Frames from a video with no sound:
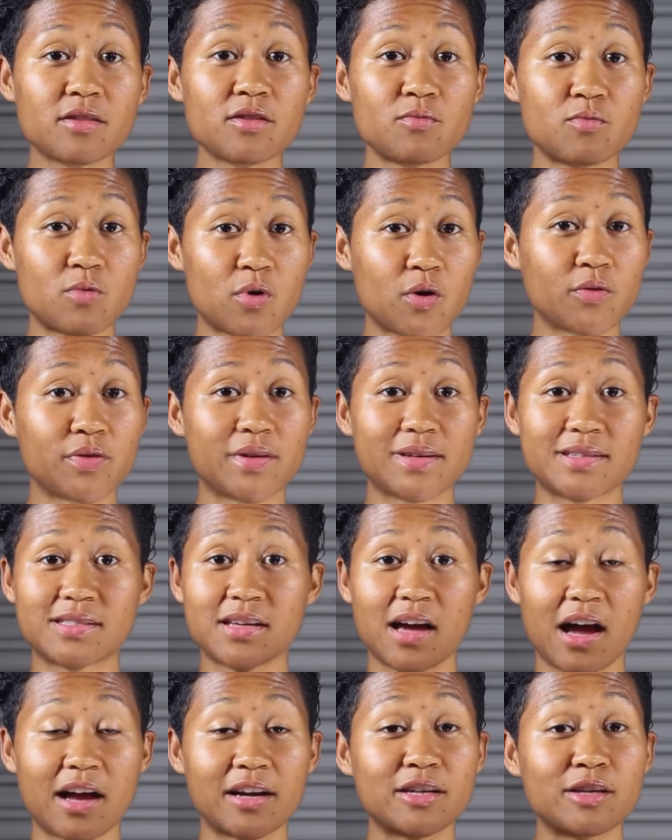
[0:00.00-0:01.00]
on the road
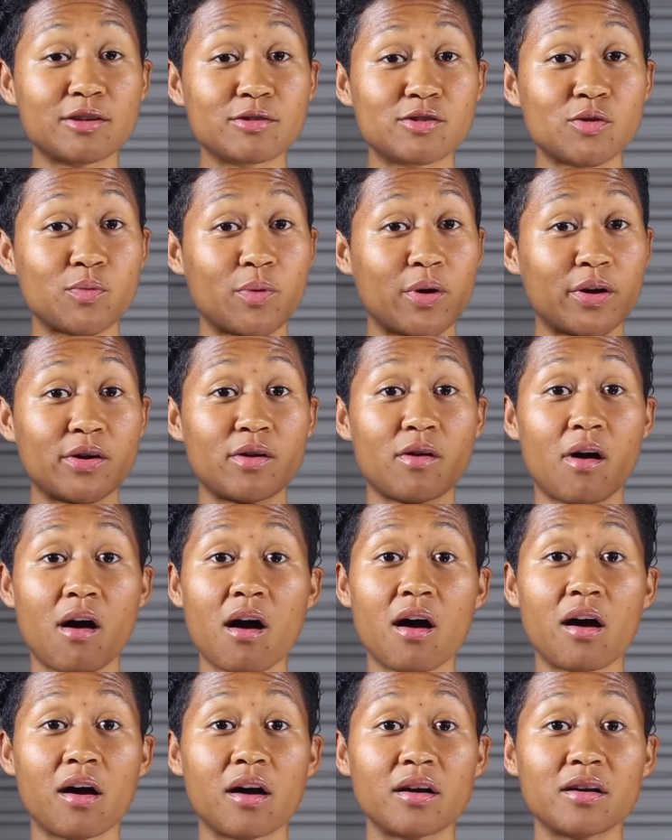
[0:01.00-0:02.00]
that's gotten you to where you
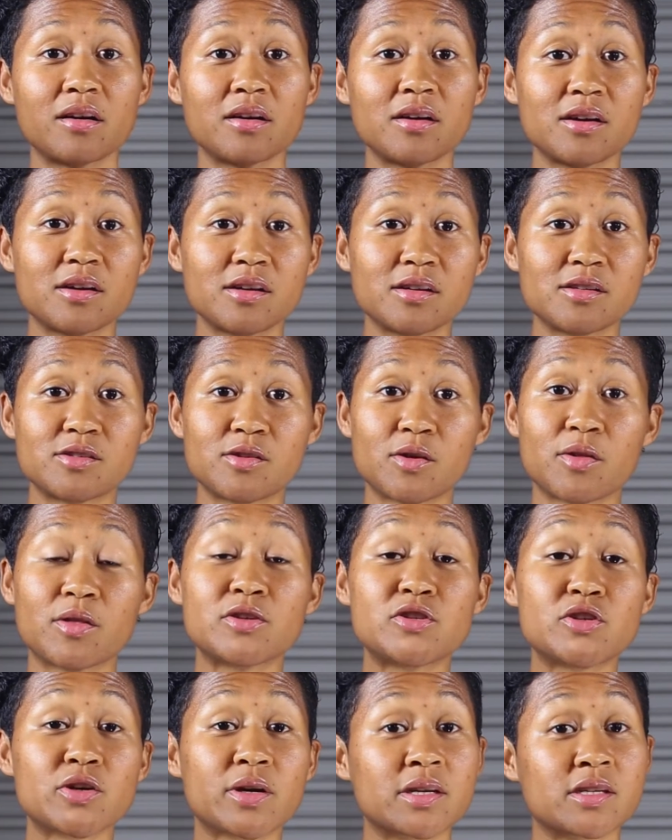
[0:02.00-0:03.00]
are so
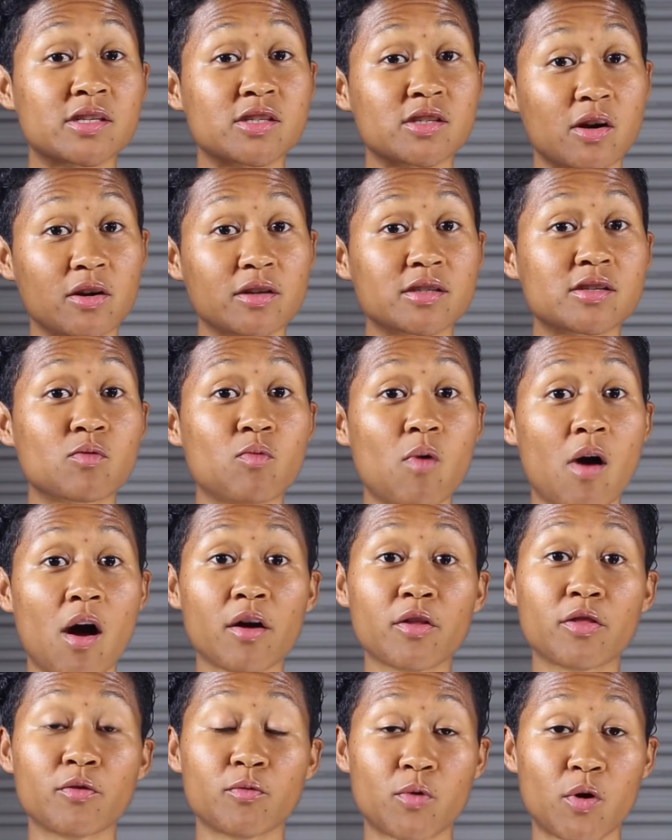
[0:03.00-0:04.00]
that you can start to
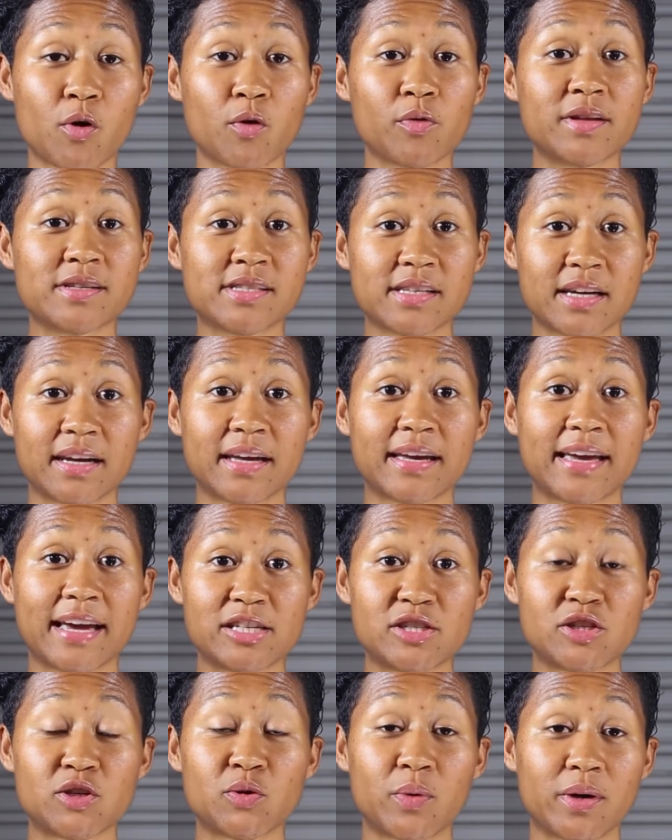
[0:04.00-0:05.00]
walk the road that's going to
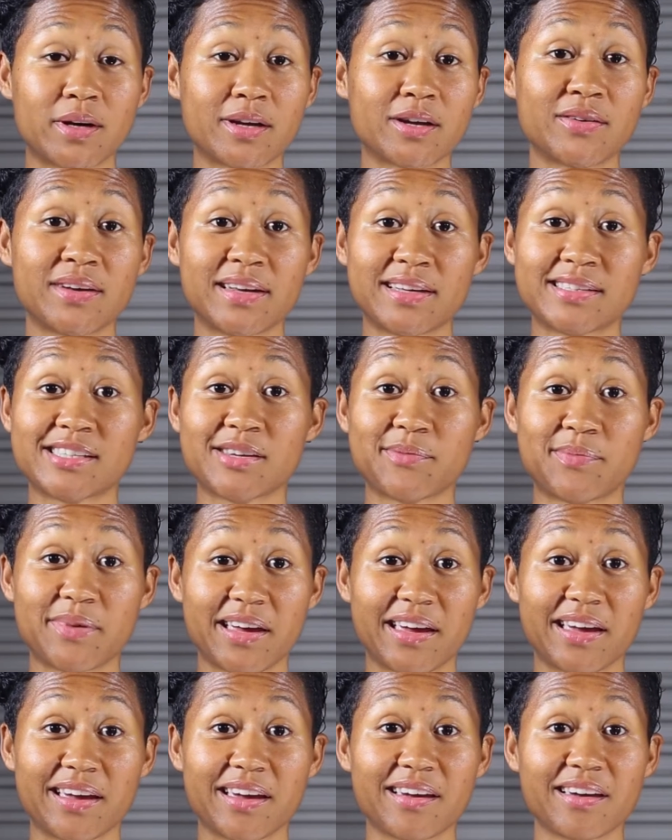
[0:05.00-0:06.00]
get you where you need to
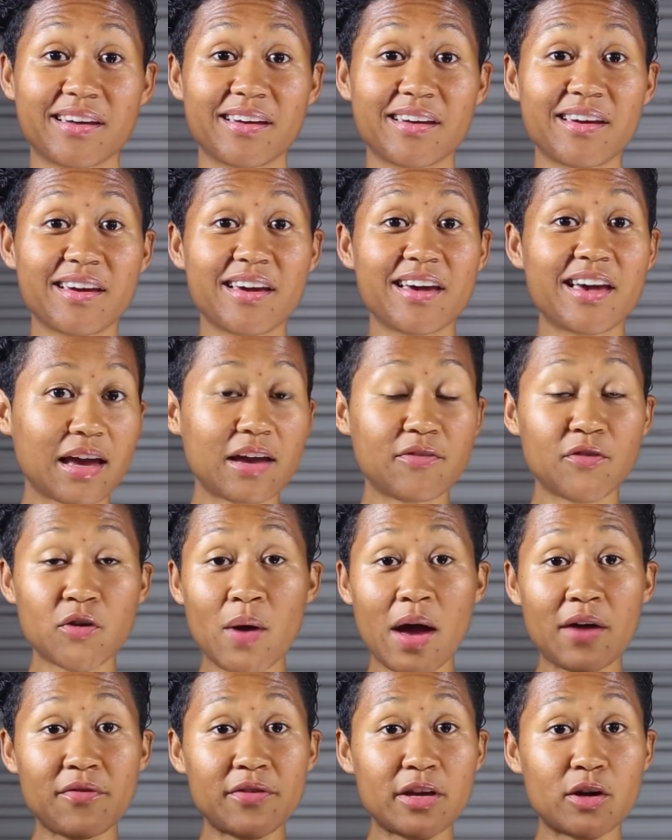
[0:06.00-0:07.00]
be. If
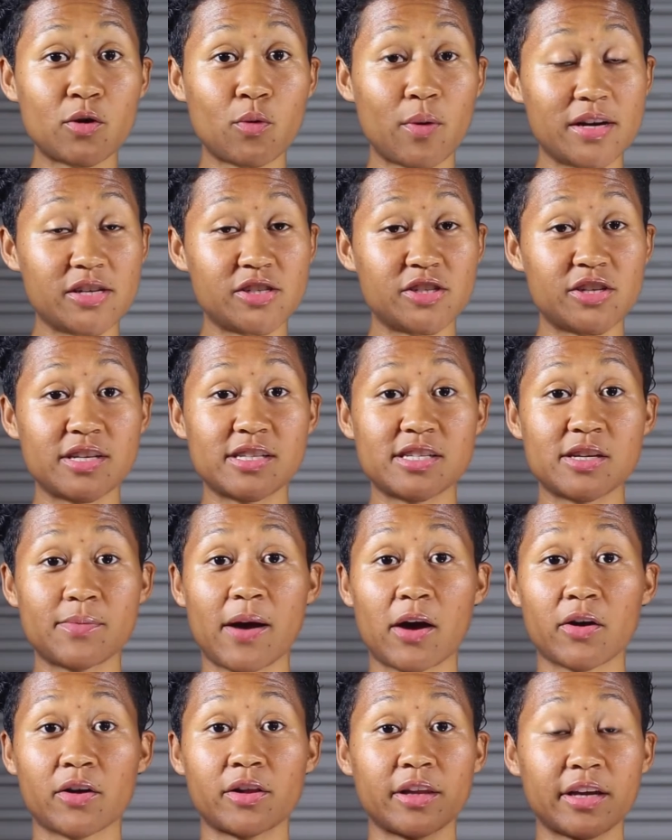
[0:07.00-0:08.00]
you have any questions
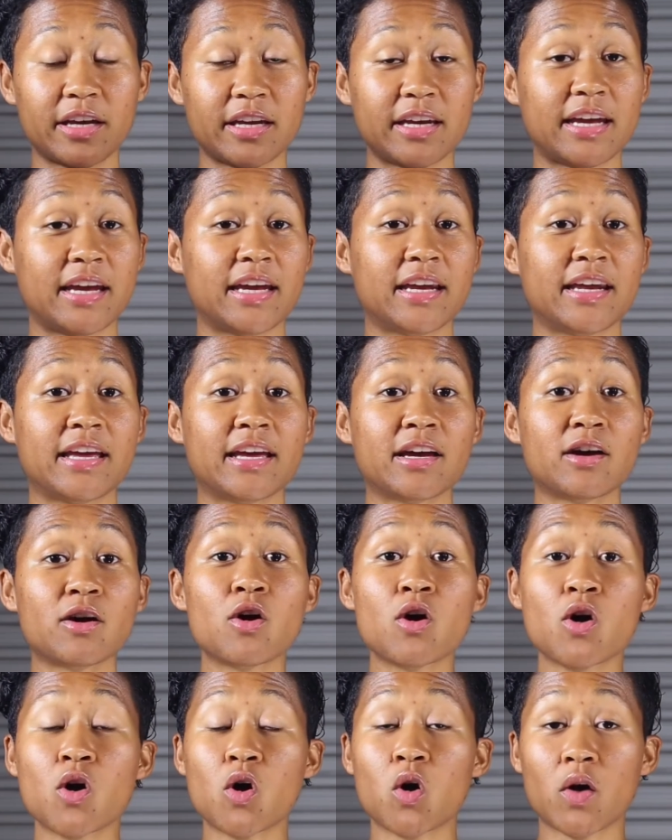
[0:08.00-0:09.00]
about clean
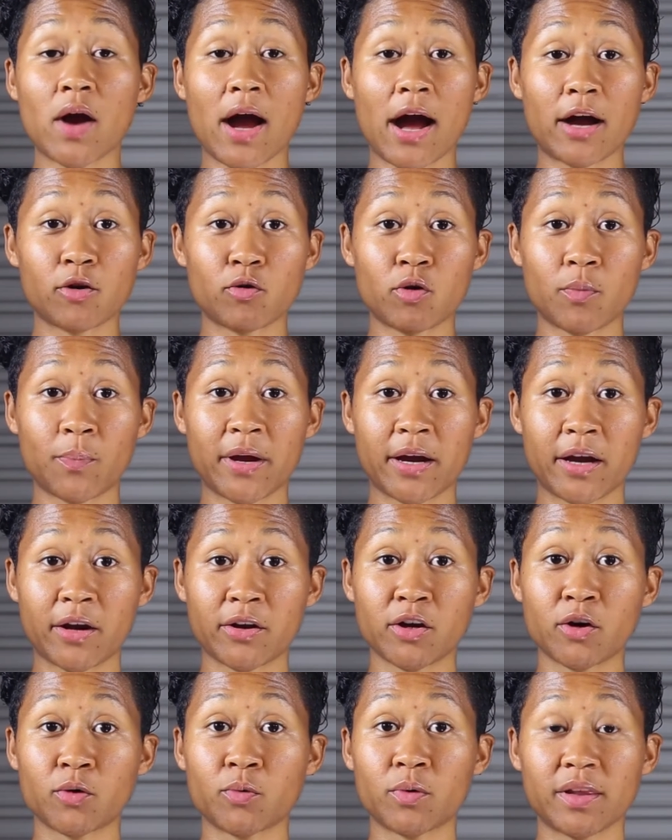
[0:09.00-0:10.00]
eating or how to
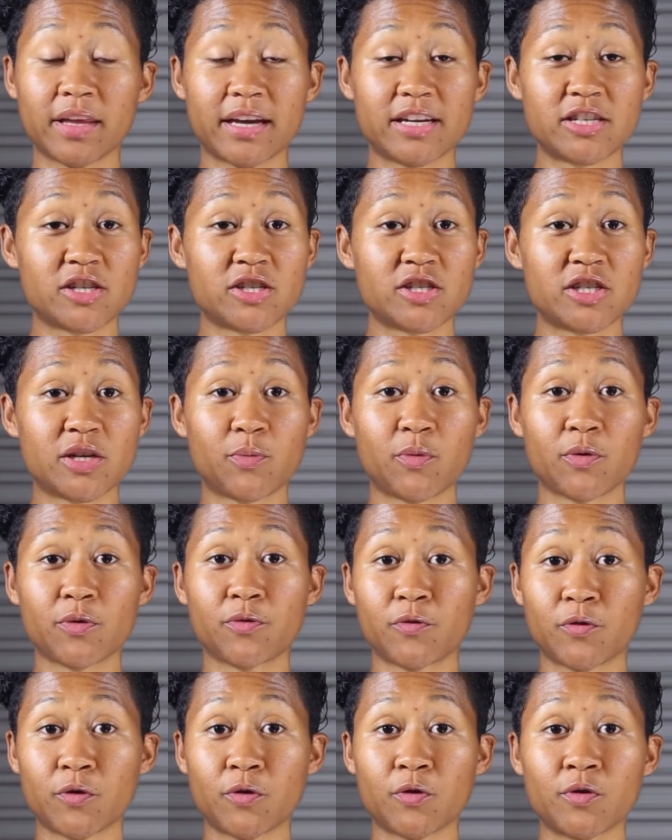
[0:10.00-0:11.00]
repair your relationship
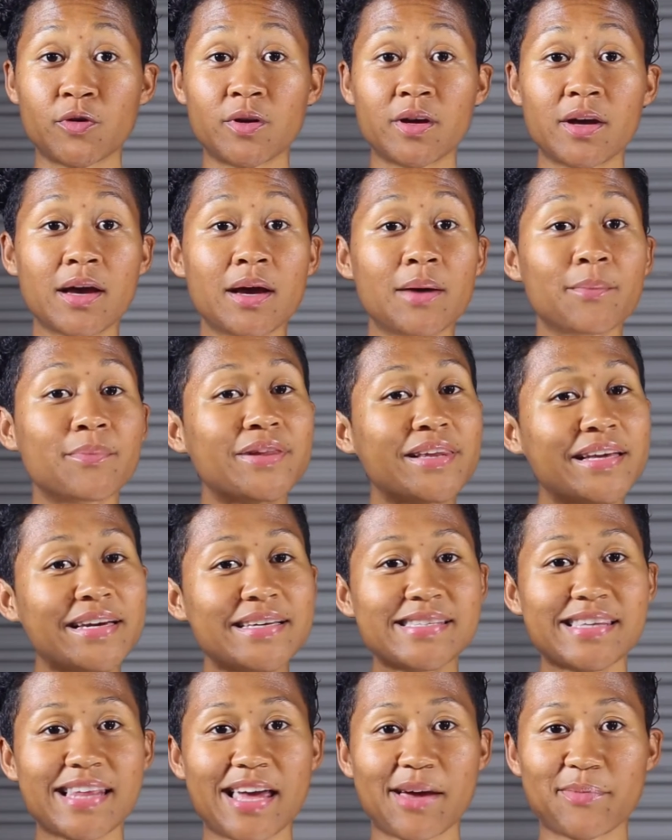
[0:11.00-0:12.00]
with food,
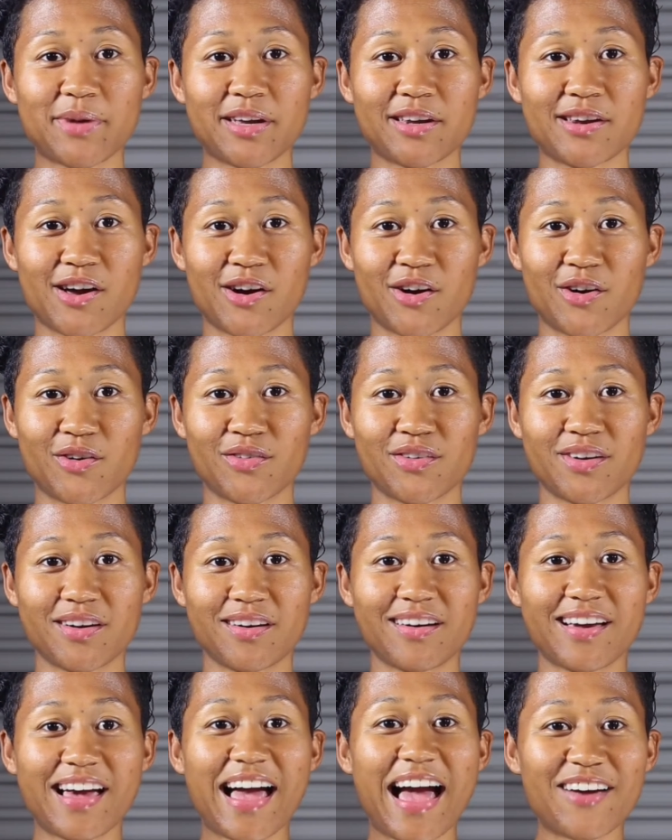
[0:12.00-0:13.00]
please let me know.
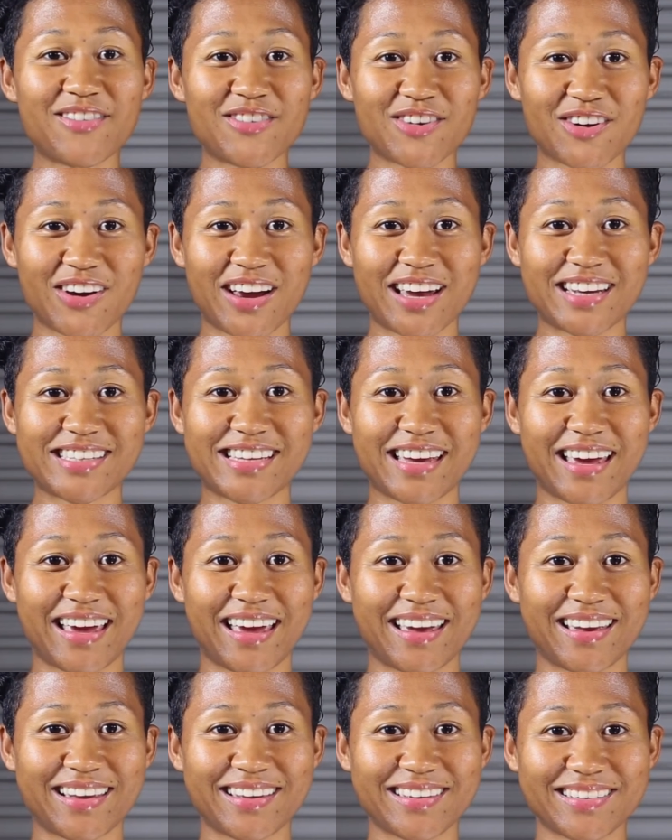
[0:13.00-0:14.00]
Have a great
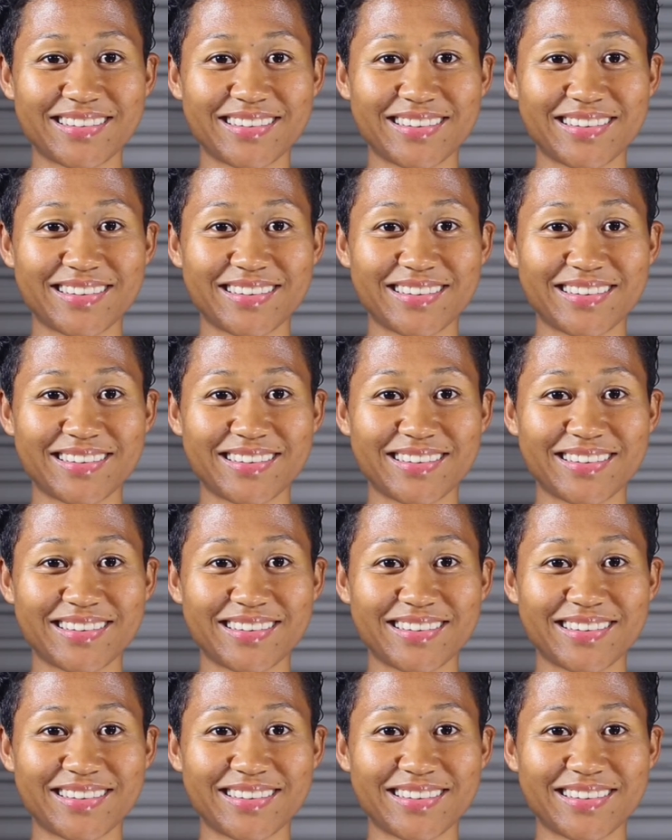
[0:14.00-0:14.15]
day.